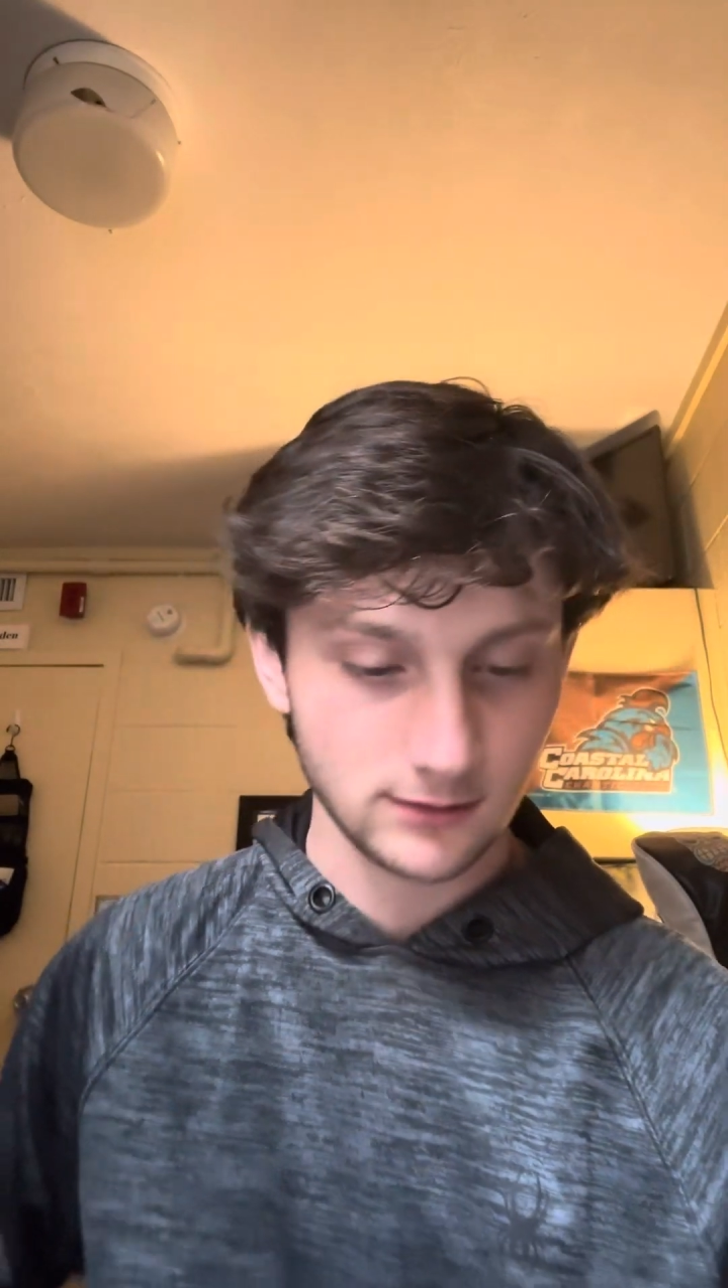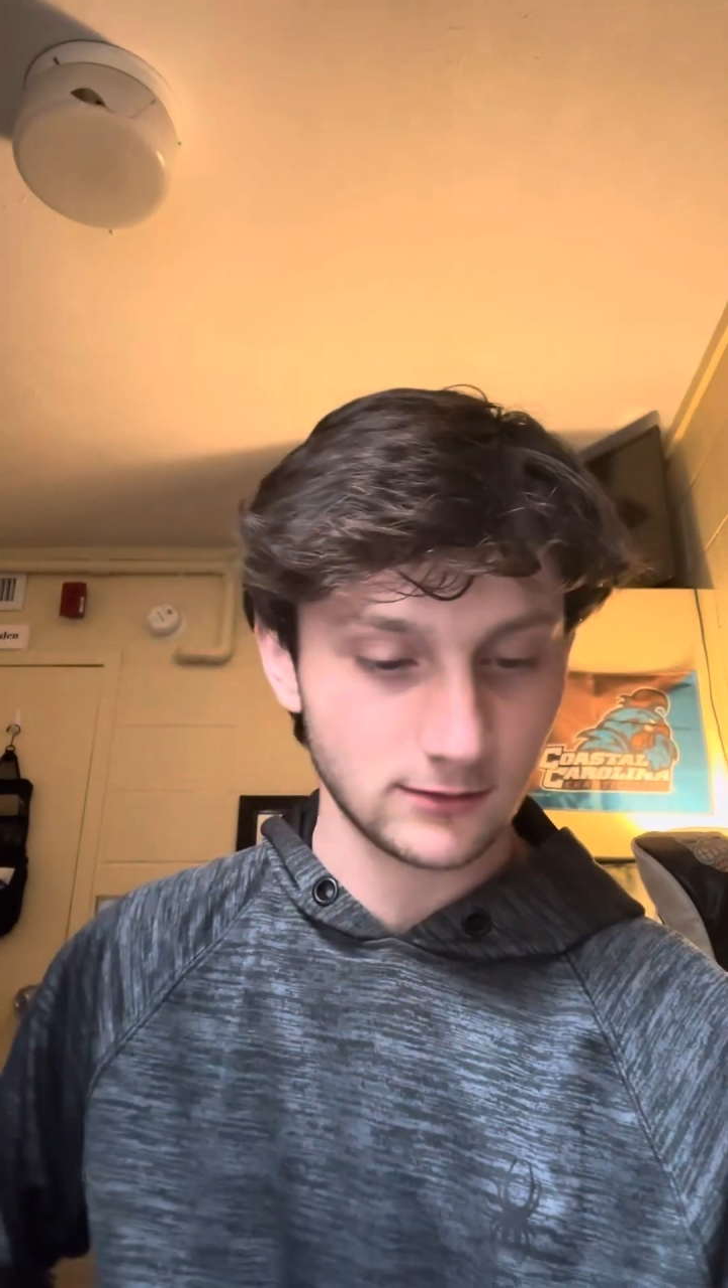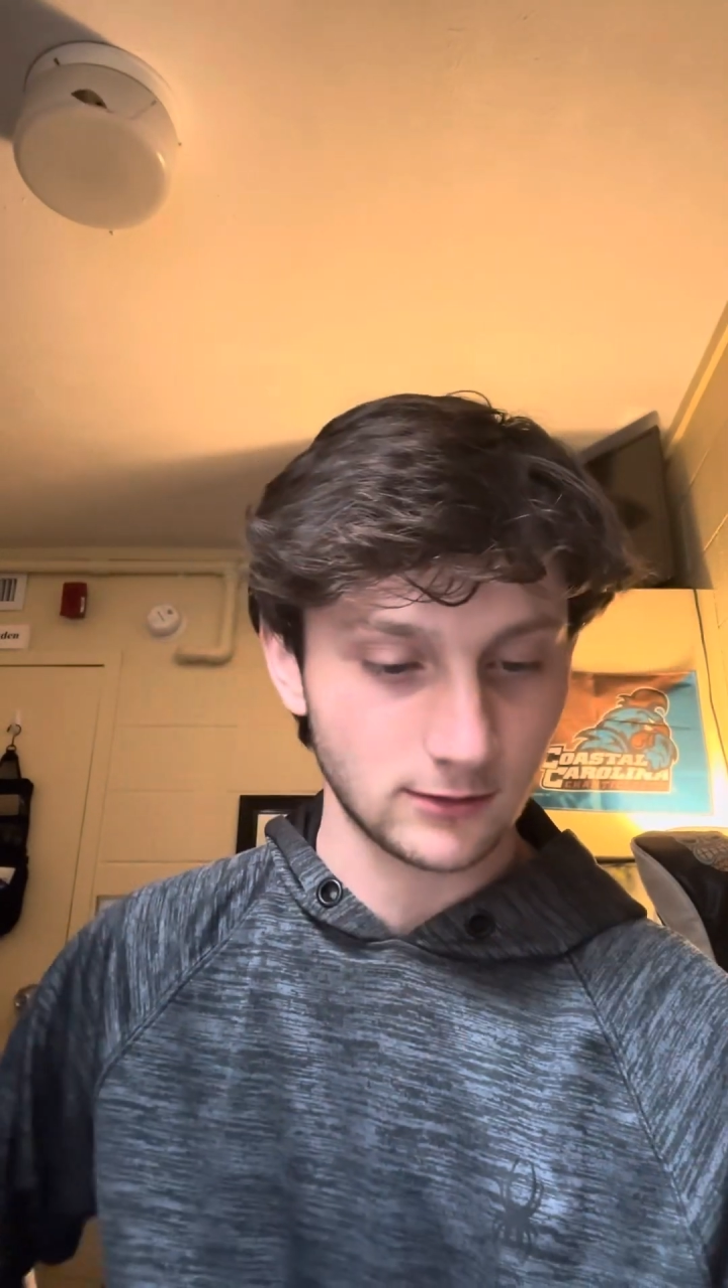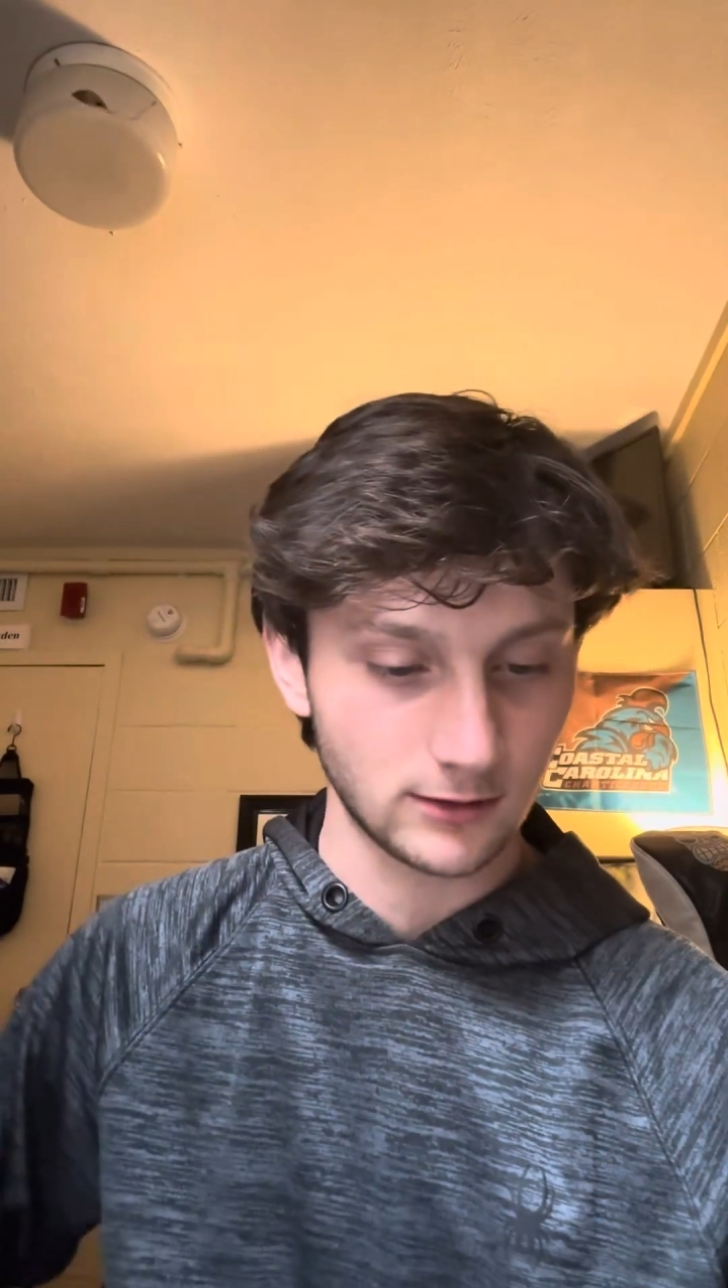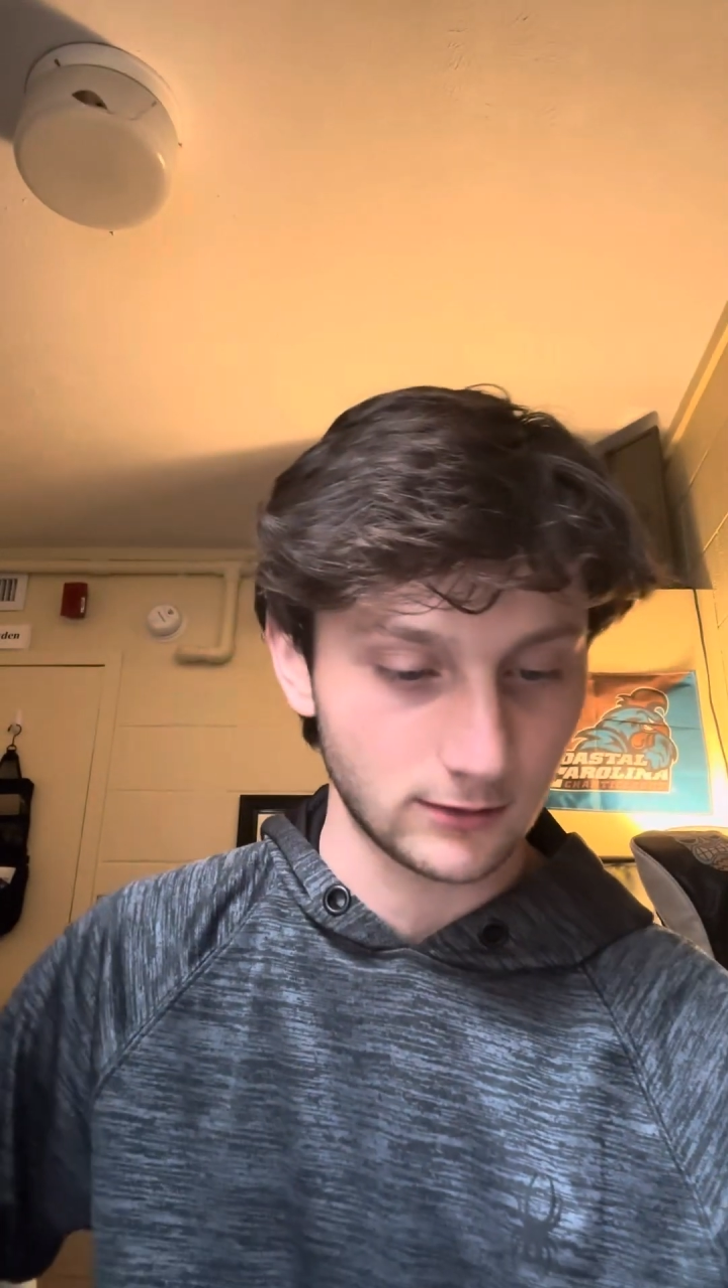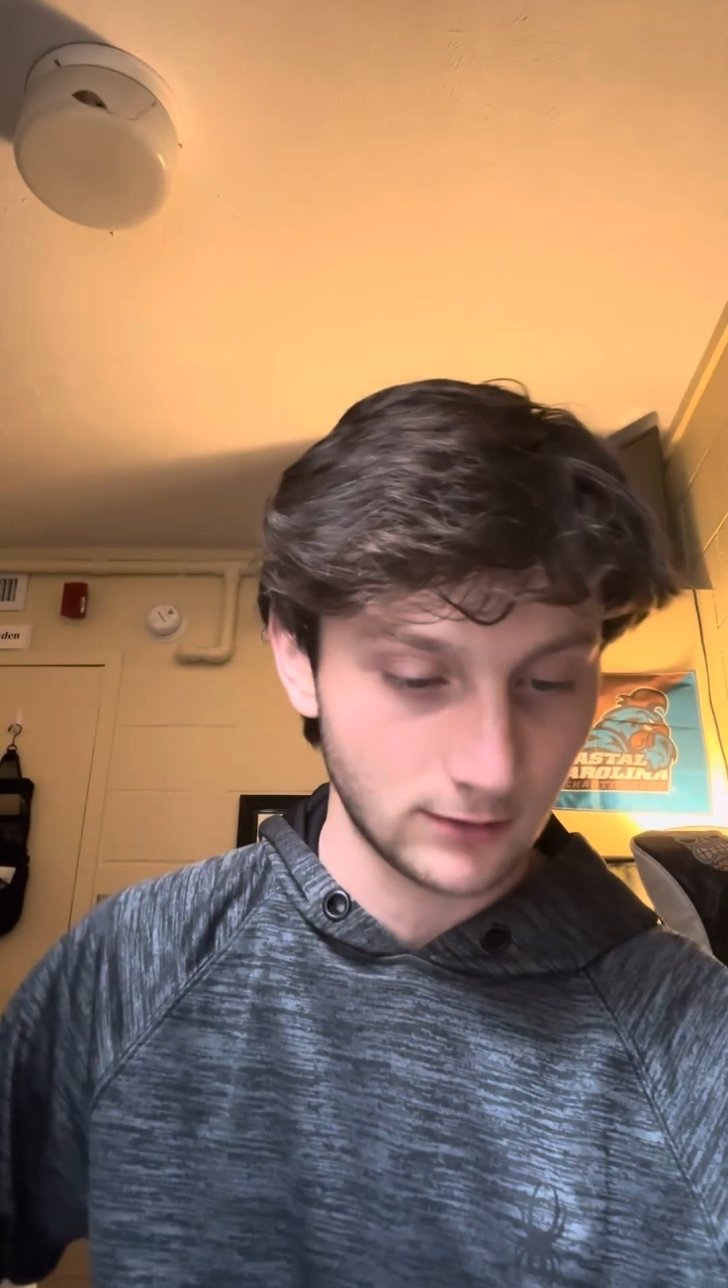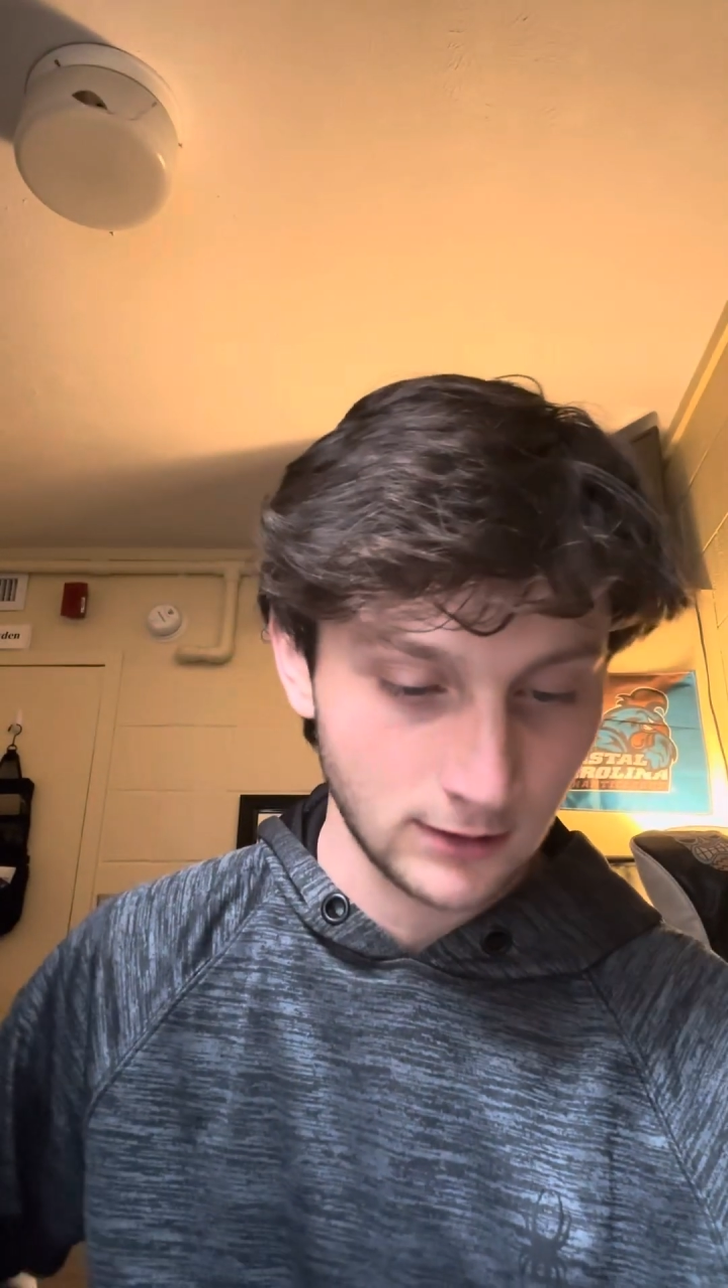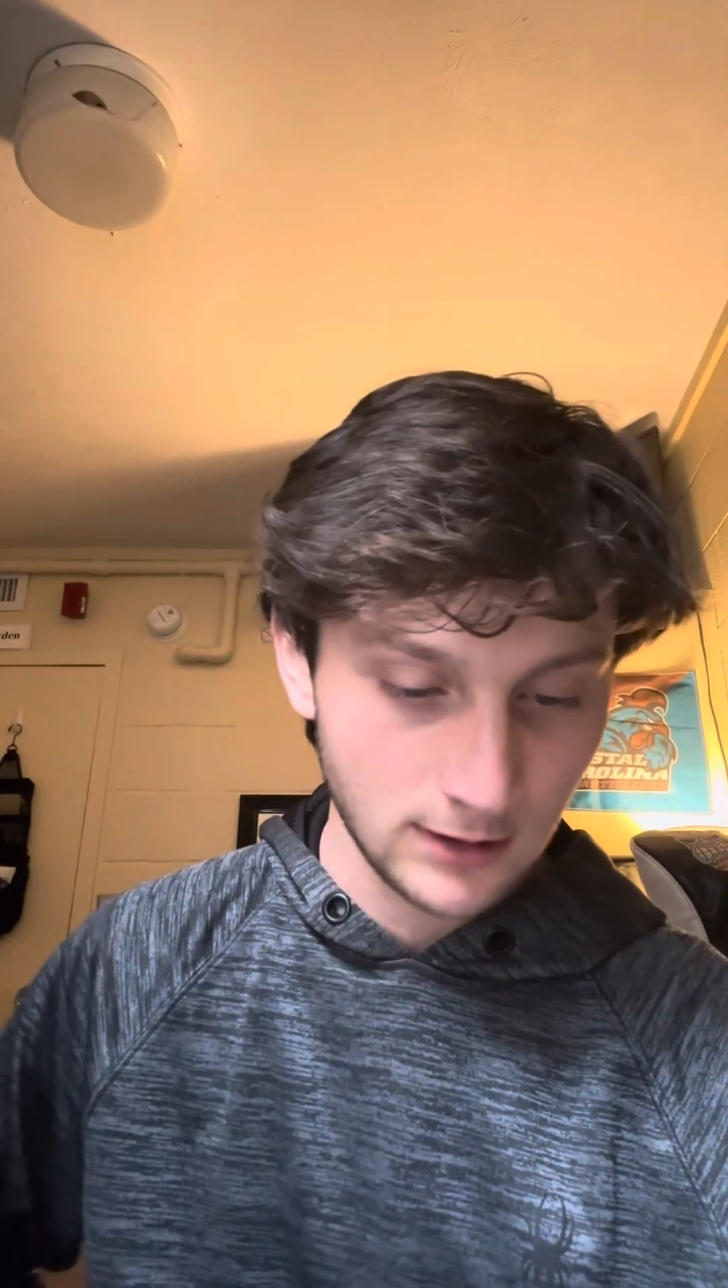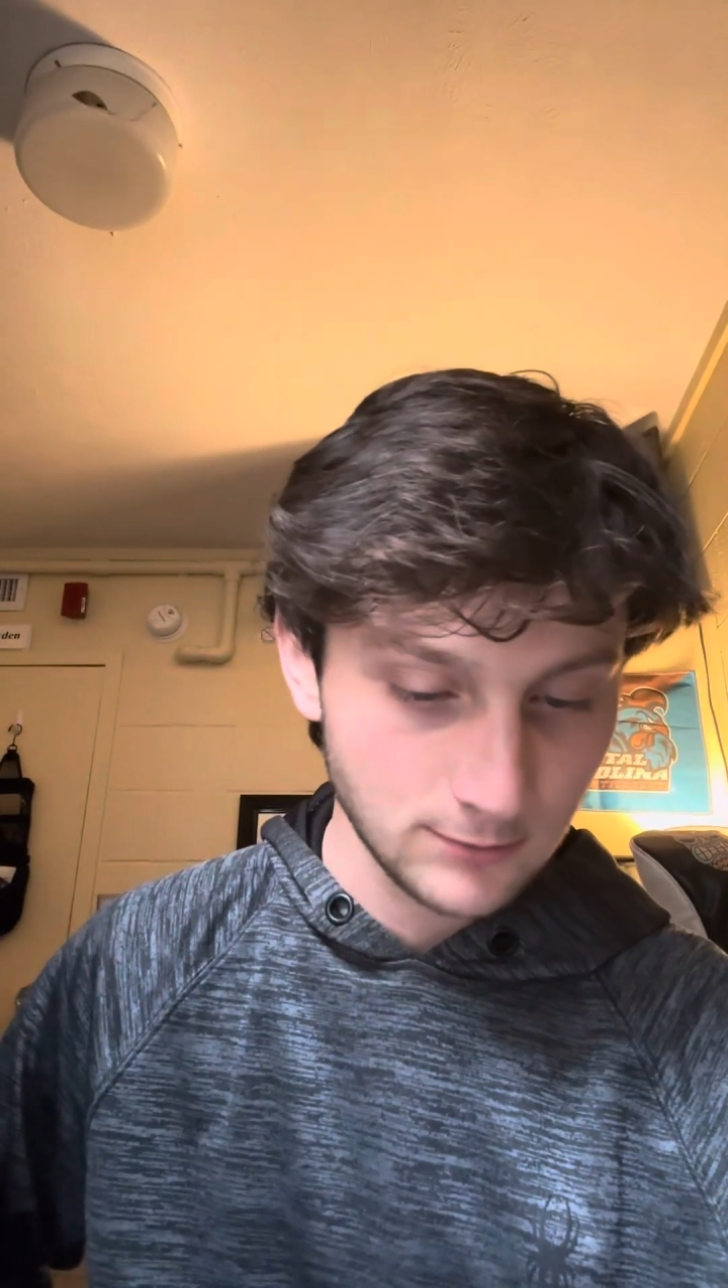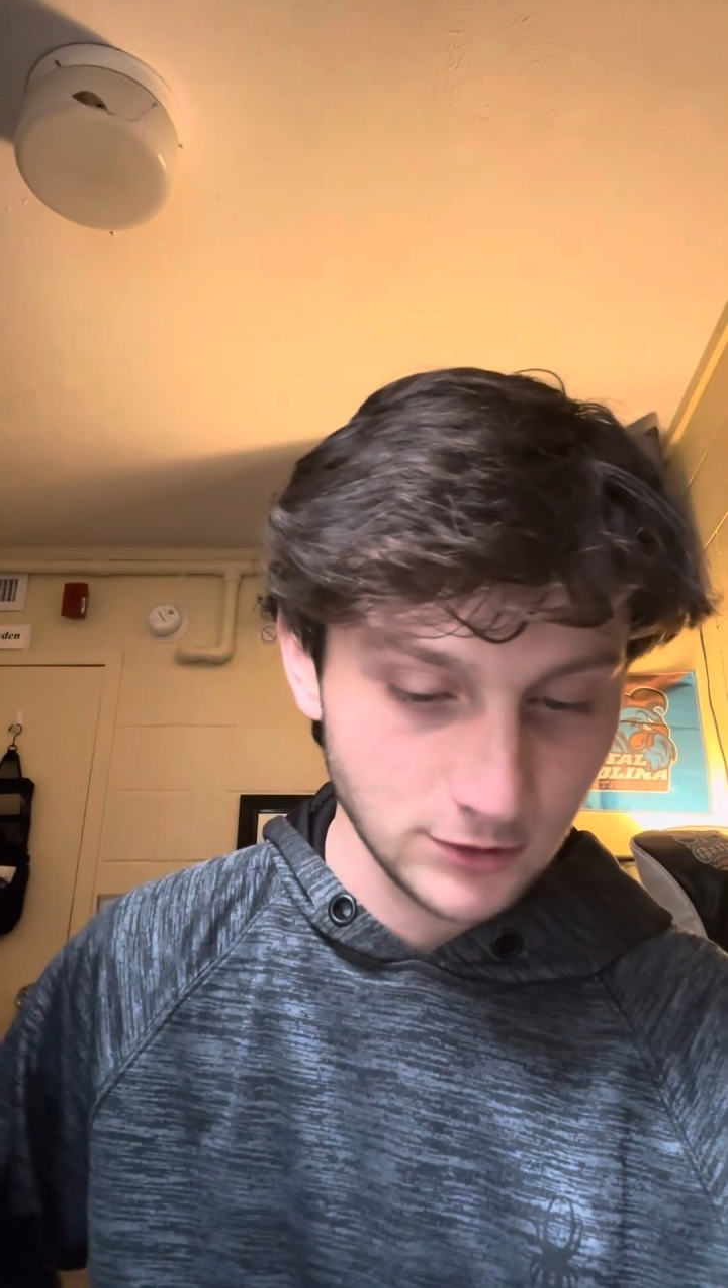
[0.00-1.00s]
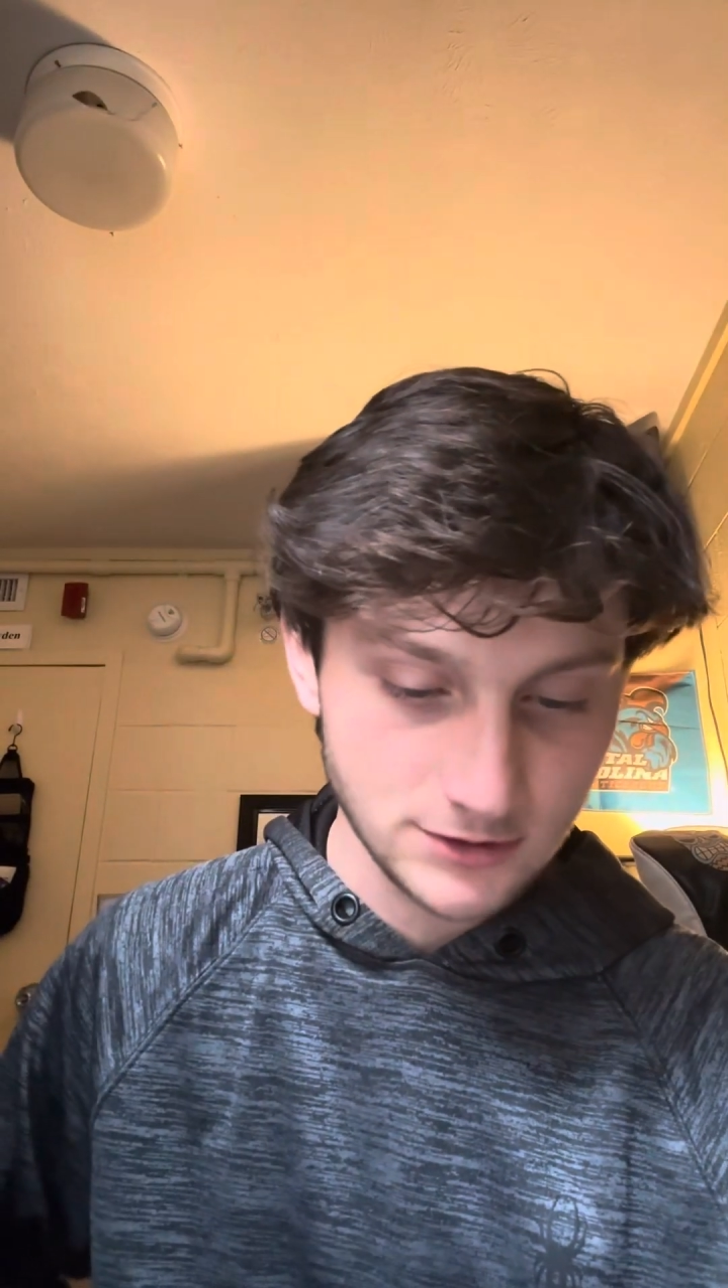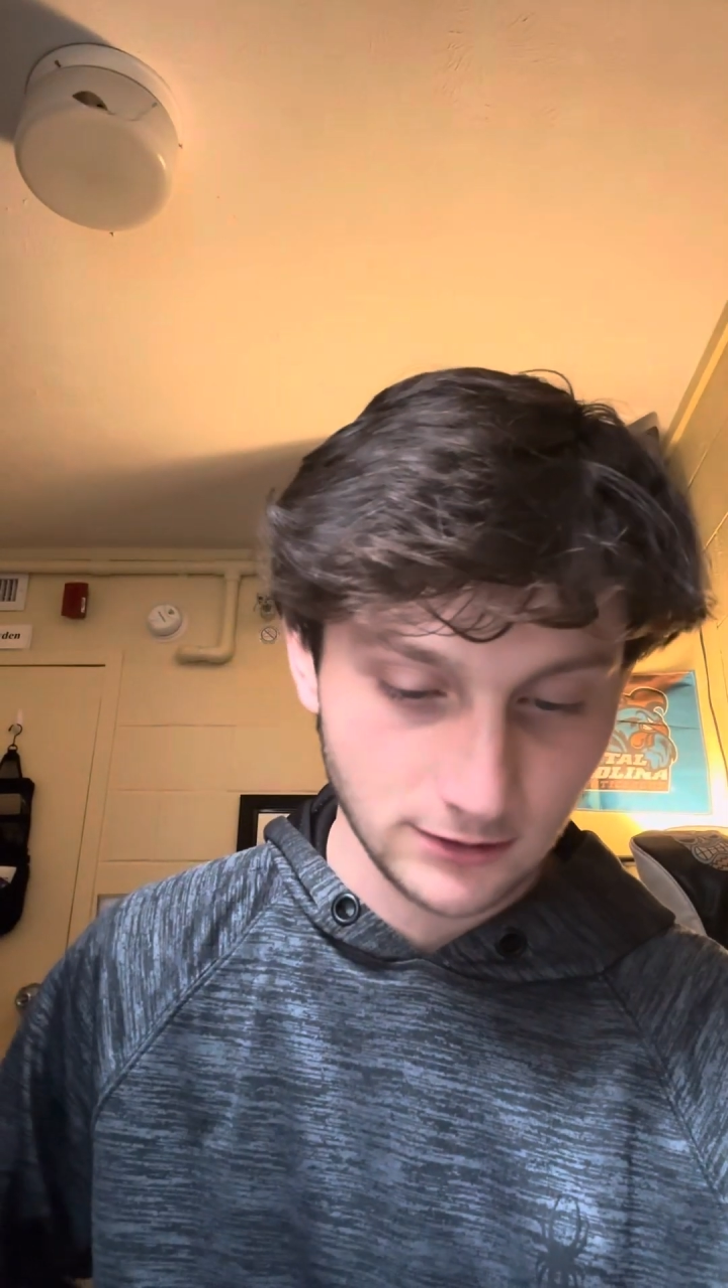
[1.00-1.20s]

or boost